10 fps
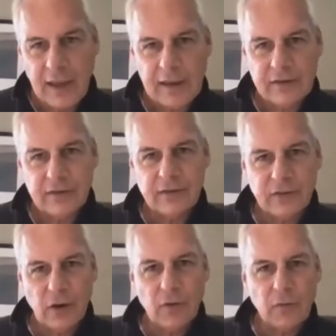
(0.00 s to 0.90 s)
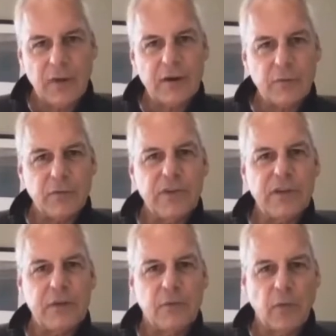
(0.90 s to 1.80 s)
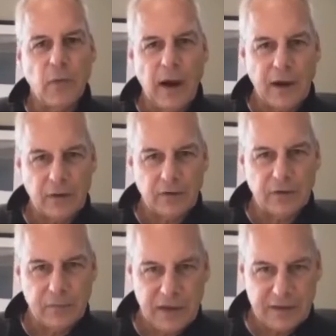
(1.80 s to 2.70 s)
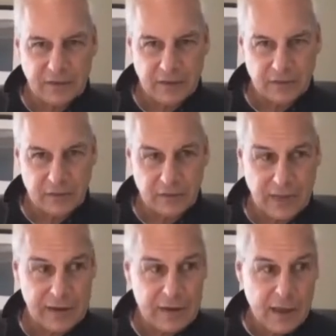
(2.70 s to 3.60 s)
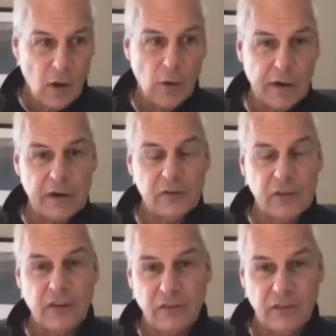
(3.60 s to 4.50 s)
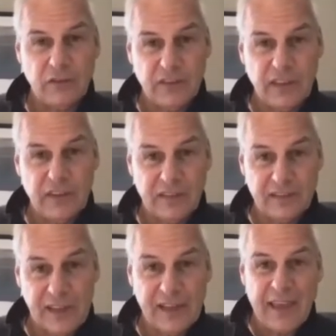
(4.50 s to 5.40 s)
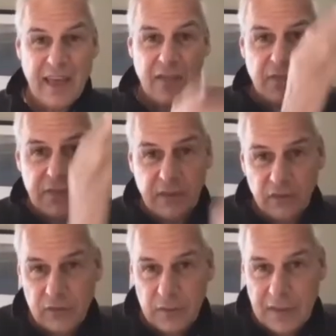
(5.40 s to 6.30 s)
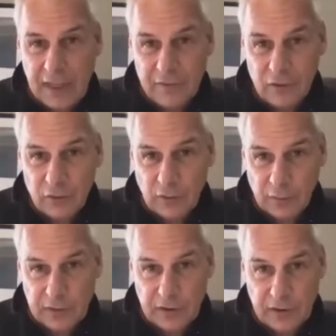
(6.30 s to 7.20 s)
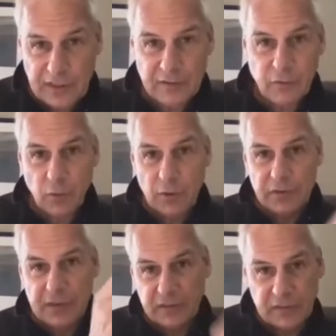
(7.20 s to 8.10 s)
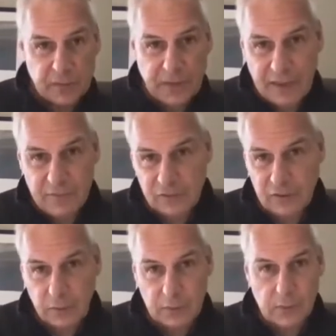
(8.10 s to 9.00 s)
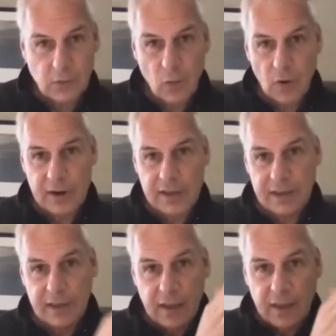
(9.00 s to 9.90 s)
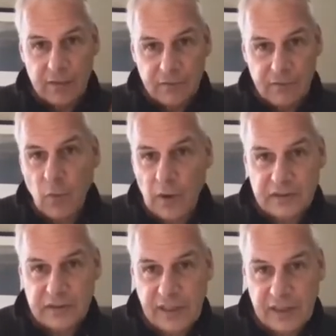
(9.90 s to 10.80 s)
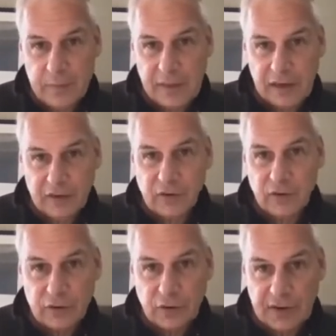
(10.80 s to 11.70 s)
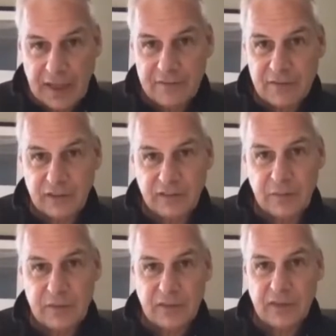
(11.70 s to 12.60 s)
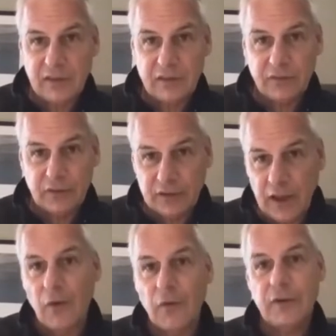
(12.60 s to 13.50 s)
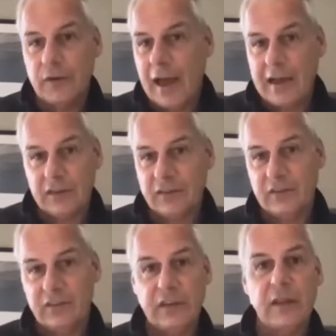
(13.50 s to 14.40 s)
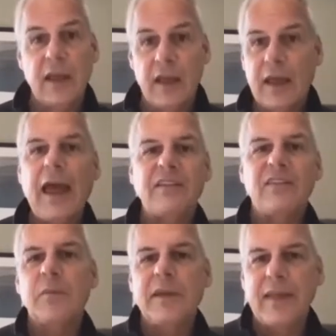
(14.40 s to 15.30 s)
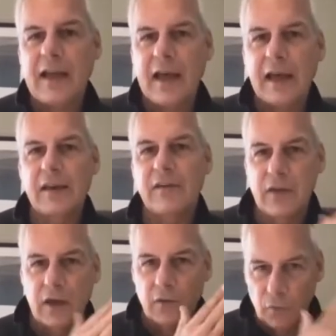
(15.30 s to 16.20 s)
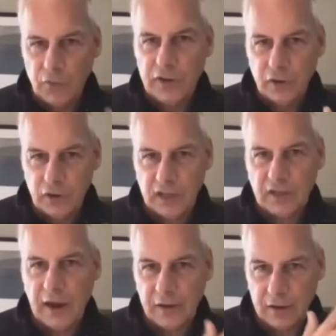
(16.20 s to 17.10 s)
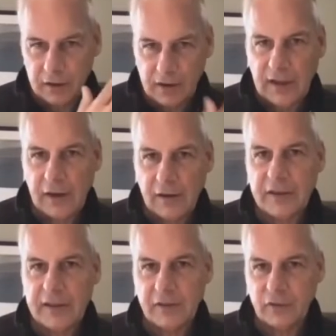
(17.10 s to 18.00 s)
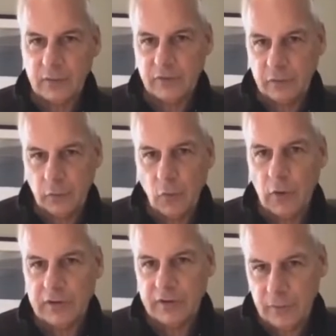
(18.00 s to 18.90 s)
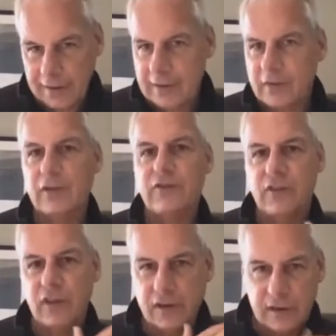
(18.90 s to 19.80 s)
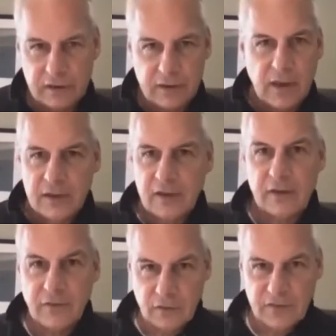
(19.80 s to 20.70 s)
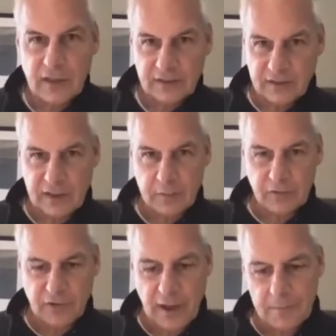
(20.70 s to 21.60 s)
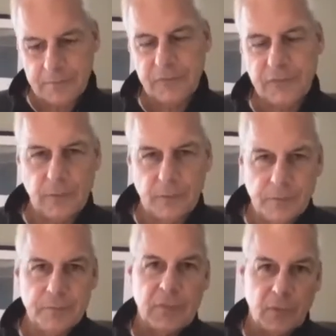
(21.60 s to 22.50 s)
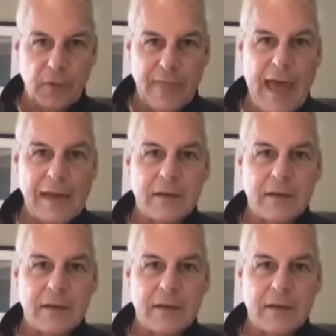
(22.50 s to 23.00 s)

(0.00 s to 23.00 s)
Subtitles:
And so what it really requires, in my sense, is that organizations need to say, these are the behaviors that we're looking for. These are the behaviors that we're rewarding. If you want to stay a manager, you're going to have to exhibit these. If you don't, you're not going to succeed. There has to be that kind of real clarity in terms of rewards and recognition, and even if you get to keep your job. So with that,